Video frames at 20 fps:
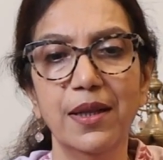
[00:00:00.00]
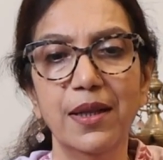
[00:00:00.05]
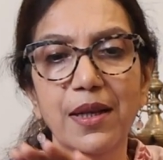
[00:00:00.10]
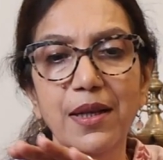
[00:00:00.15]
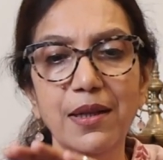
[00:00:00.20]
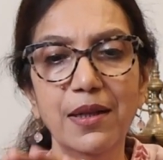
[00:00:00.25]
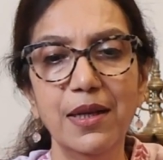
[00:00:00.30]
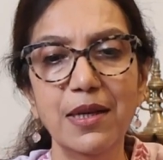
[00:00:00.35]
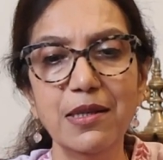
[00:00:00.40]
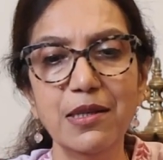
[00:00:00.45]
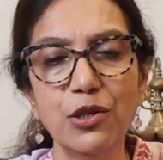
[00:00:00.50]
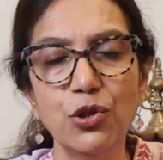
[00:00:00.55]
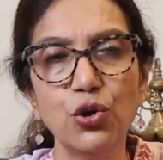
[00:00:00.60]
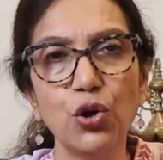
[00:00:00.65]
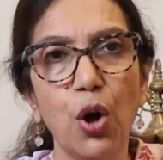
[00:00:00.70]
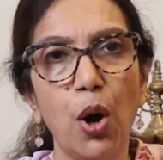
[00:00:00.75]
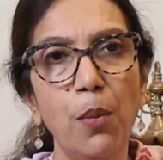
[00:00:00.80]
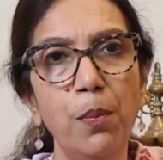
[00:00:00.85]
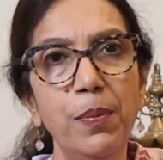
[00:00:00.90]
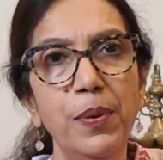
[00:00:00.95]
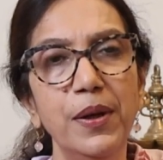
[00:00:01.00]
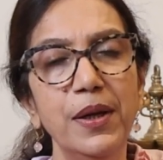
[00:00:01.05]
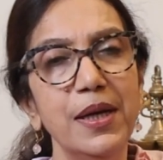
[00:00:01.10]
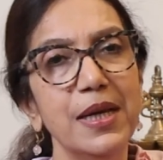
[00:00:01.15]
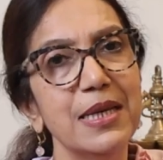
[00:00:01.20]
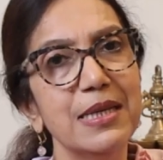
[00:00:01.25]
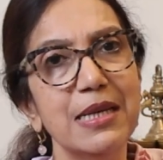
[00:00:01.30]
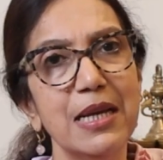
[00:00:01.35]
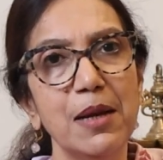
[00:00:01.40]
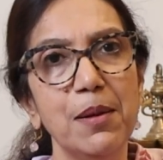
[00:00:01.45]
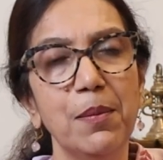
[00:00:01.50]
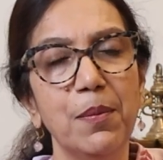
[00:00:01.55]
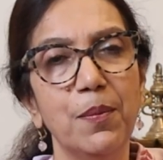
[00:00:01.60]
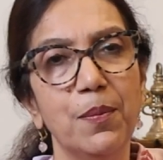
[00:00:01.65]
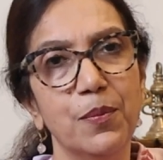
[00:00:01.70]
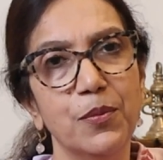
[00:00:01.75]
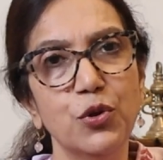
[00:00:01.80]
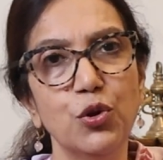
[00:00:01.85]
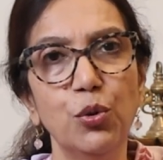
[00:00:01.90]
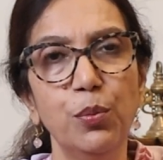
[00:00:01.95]
Then this top is a
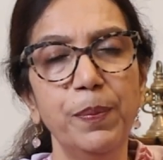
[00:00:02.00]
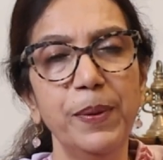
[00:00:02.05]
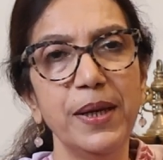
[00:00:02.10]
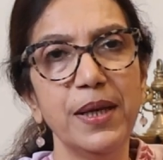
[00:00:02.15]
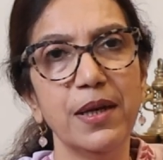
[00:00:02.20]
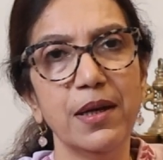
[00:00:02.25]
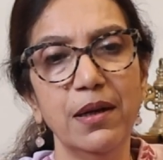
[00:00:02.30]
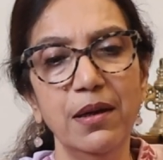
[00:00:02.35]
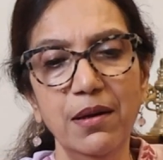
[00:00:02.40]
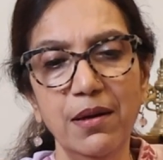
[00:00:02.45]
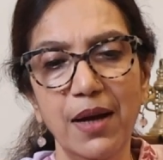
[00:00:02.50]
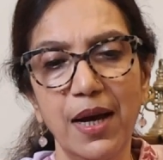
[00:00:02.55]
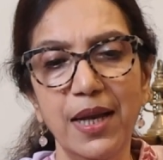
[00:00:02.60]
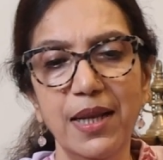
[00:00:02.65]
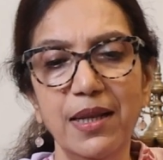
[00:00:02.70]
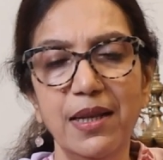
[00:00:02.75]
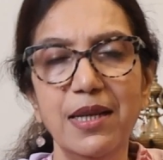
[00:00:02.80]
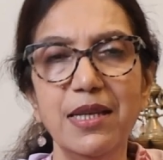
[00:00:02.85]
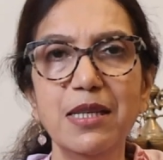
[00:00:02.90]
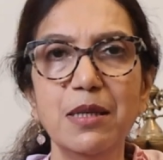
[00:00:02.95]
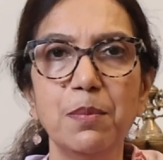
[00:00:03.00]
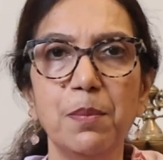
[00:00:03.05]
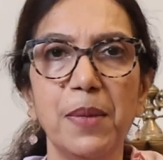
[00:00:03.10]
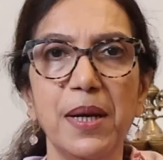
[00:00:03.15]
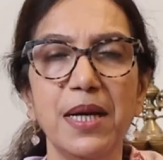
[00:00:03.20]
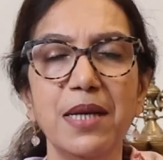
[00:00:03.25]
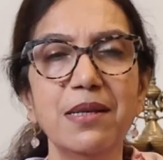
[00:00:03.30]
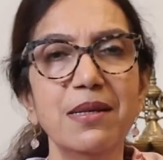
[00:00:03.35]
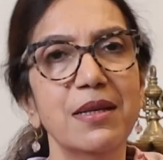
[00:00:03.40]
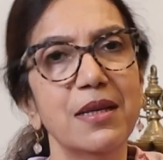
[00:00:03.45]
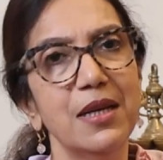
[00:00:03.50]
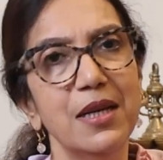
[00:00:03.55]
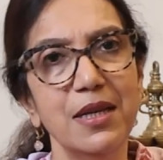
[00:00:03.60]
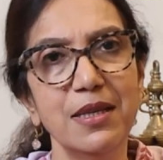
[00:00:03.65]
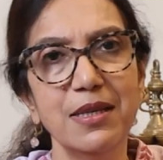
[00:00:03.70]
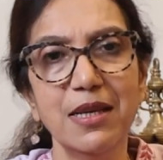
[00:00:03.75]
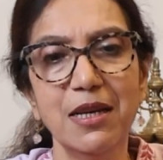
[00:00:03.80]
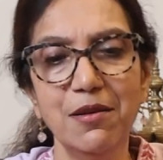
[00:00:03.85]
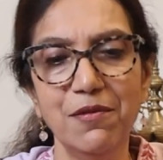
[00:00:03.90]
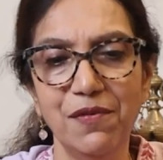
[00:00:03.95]
superior and this base
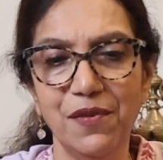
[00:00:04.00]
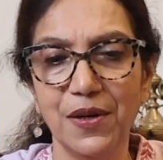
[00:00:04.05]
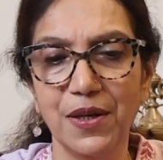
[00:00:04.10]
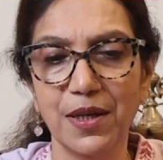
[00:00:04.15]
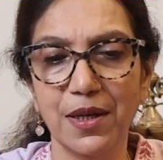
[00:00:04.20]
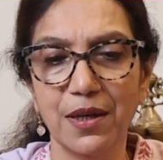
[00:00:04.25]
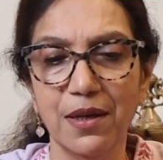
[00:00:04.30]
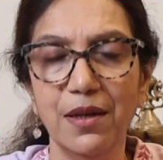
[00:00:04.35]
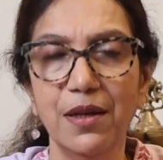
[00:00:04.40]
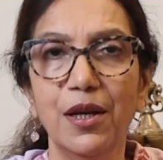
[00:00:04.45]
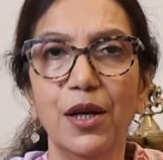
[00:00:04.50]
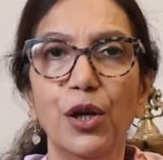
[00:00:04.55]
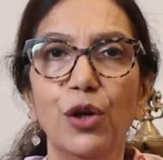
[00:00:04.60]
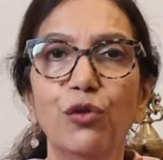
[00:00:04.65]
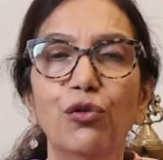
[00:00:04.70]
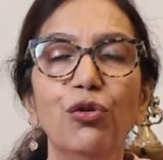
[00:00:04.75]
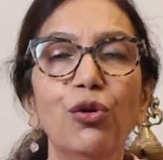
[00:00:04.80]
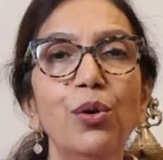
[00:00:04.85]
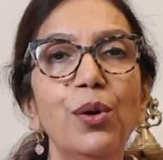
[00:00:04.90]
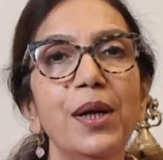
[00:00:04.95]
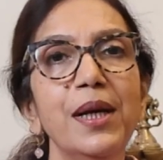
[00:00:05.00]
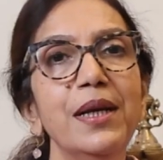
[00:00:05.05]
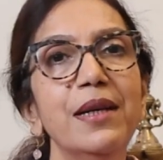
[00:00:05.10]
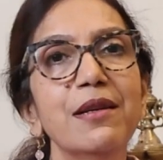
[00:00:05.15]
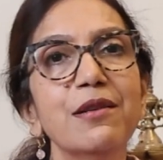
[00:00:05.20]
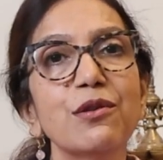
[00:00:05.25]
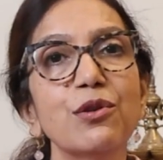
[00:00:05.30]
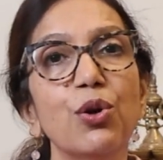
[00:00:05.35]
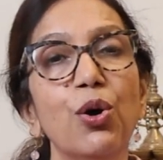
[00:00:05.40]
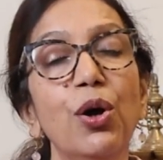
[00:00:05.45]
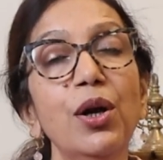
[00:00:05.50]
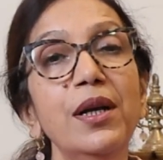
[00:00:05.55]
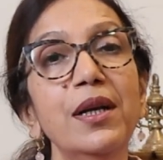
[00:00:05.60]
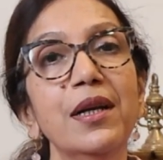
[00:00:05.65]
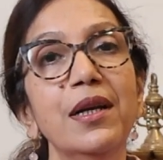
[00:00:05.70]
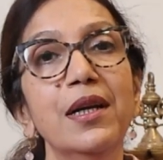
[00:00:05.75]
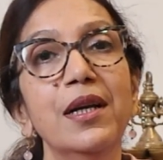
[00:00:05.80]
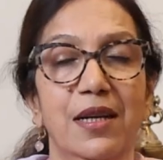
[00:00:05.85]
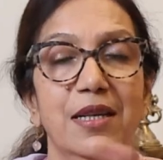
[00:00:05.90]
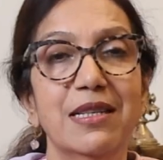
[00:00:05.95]
is inferior. So it has got
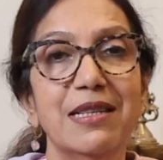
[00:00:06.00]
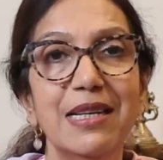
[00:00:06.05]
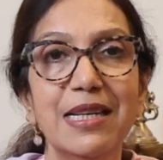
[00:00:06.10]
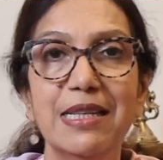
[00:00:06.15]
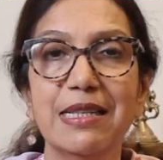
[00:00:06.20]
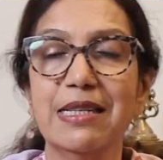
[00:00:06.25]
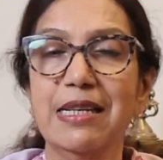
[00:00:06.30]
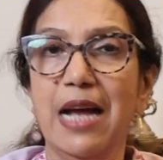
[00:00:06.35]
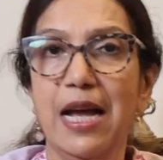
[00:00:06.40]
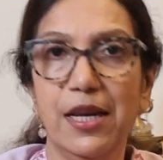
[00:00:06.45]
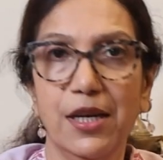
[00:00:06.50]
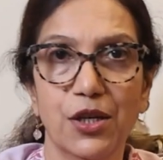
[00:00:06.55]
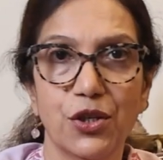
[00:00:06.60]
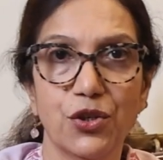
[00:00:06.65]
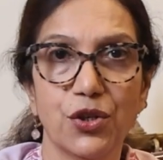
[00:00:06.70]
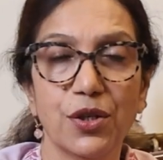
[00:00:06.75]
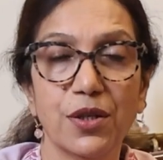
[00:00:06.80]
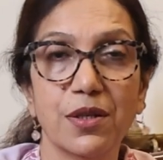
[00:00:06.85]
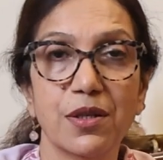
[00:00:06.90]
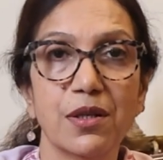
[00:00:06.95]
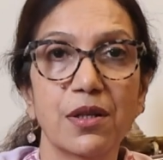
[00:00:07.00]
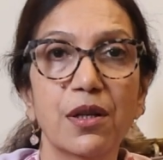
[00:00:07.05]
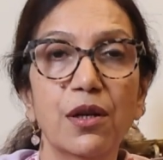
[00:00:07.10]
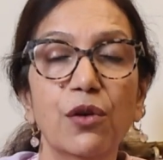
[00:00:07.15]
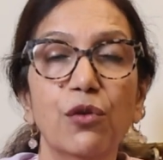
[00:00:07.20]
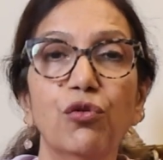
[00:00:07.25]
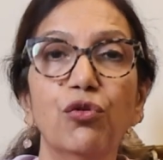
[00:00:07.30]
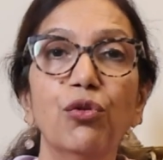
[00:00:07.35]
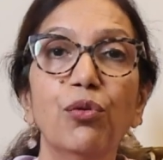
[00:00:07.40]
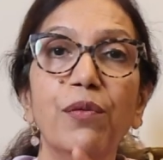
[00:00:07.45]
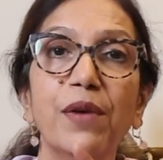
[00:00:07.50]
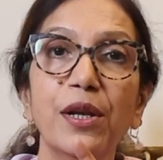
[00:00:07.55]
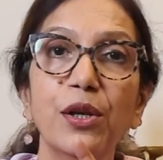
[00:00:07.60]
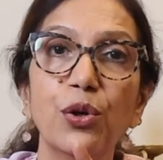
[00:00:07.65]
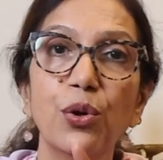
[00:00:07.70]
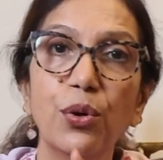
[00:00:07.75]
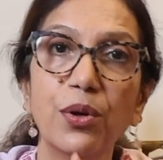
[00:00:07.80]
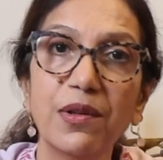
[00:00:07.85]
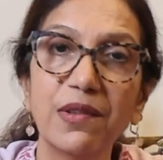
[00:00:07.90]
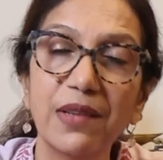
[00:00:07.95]
6 directions. So when
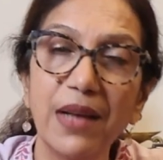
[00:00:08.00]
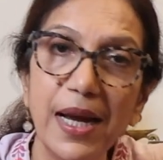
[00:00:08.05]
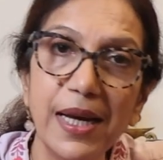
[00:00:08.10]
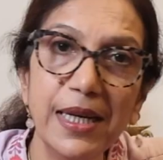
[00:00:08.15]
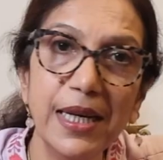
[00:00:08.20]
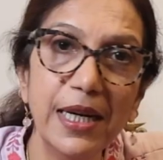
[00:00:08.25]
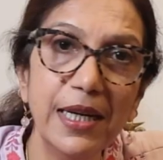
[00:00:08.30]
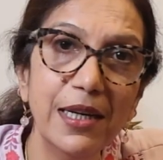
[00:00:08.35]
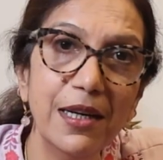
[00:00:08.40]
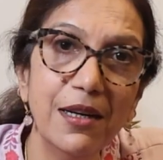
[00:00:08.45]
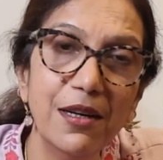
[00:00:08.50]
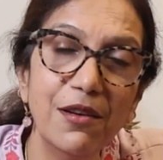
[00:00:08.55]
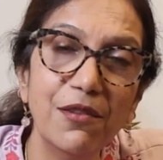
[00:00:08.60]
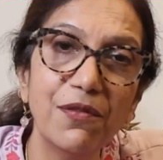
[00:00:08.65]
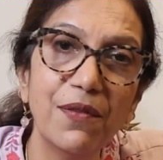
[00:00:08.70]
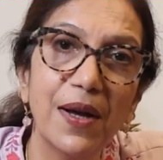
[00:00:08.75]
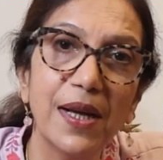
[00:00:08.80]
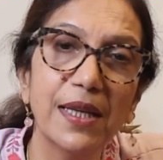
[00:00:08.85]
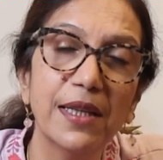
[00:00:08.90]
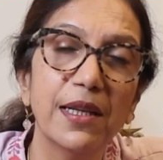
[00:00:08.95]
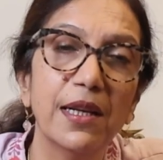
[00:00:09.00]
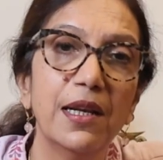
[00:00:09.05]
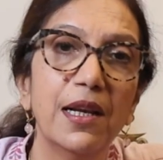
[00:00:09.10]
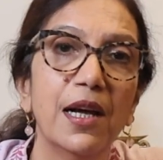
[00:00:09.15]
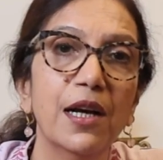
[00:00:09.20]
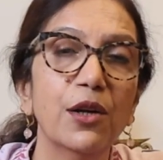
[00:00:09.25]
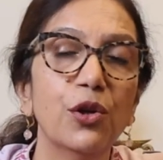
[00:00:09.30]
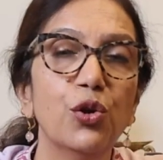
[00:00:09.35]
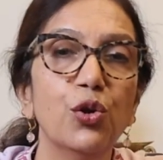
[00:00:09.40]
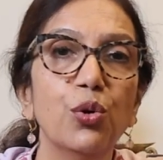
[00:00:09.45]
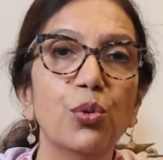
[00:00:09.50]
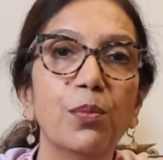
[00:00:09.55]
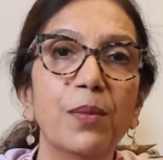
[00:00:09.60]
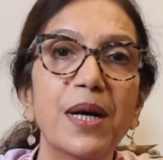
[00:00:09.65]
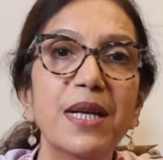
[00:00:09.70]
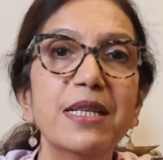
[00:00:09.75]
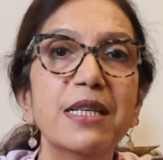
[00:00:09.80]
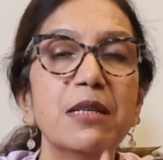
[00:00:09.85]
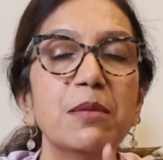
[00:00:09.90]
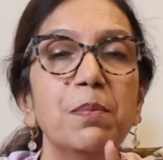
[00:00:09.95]
you are side identifying the lung, you
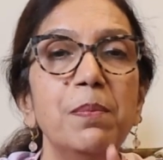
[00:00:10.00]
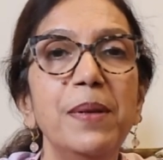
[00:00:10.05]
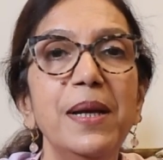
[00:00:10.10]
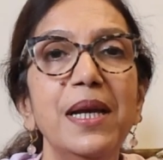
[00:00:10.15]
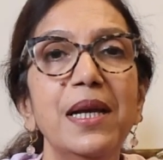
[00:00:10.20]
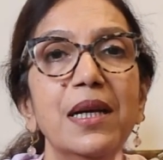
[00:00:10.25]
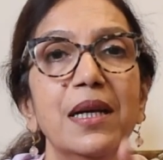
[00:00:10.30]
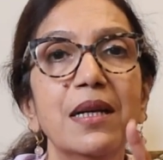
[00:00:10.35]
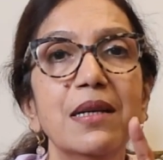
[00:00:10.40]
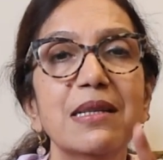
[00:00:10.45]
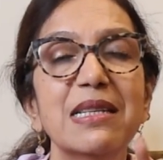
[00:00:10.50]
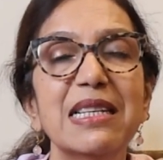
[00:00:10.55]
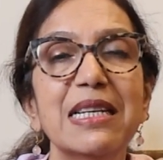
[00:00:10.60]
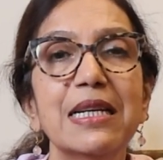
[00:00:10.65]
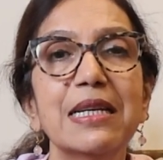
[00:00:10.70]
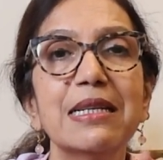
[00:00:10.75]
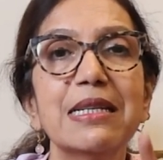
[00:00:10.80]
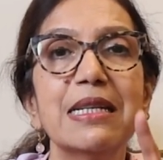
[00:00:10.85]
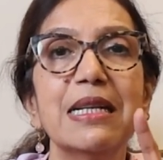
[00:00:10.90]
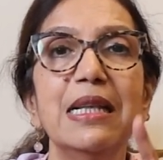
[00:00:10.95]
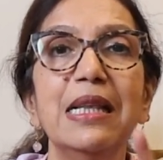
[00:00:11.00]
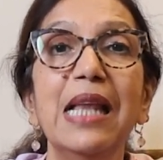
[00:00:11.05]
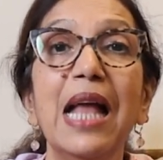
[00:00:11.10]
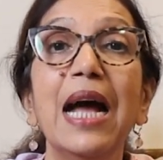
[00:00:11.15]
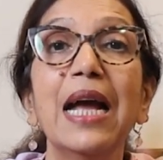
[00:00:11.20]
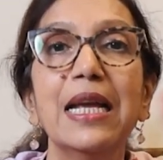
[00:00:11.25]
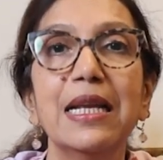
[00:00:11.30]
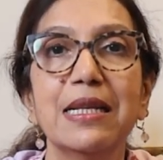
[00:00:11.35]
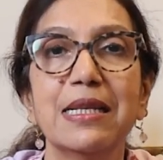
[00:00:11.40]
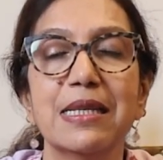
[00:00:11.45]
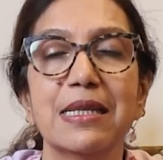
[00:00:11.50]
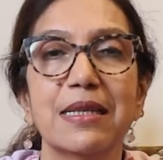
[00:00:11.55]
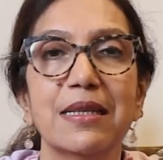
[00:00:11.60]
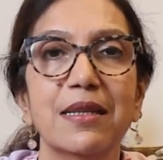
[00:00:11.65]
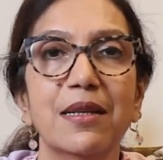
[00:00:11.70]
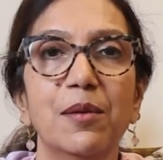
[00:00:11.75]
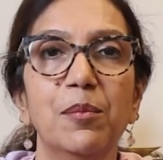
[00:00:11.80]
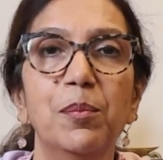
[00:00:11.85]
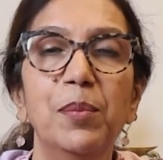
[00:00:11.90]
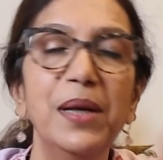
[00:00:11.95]
must speak 6 lines.
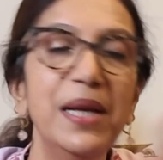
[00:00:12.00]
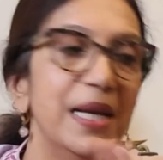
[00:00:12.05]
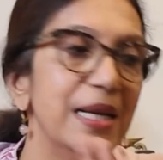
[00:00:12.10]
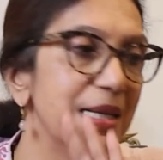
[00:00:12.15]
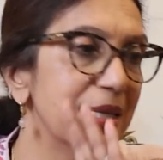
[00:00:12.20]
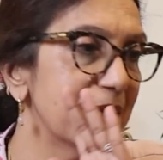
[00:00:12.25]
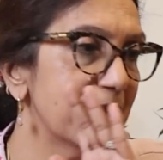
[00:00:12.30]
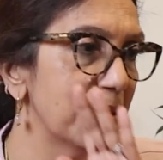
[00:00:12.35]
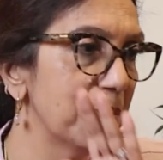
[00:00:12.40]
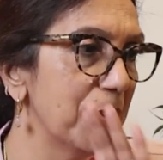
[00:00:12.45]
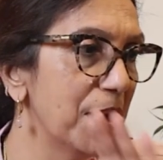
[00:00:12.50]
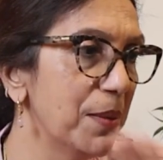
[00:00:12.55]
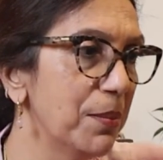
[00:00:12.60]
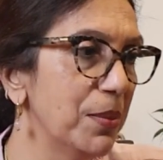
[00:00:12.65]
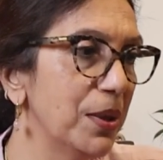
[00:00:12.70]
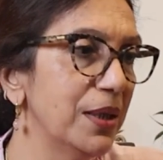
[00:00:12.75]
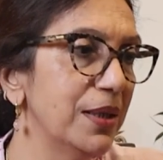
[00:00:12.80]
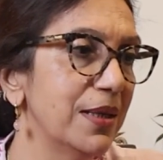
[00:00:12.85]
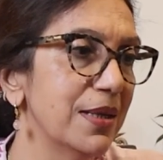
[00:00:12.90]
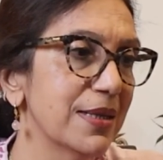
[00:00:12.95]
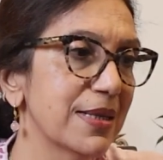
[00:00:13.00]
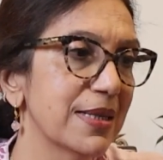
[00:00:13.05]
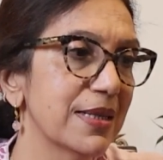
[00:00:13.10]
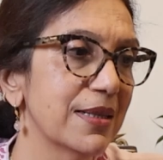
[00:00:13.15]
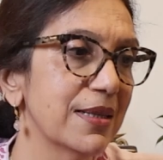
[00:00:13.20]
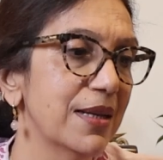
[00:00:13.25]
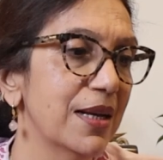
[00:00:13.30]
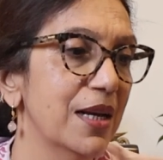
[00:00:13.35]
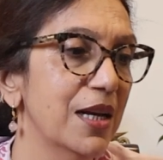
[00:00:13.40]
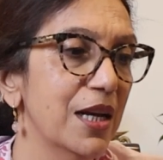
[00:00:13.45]
Please remember this.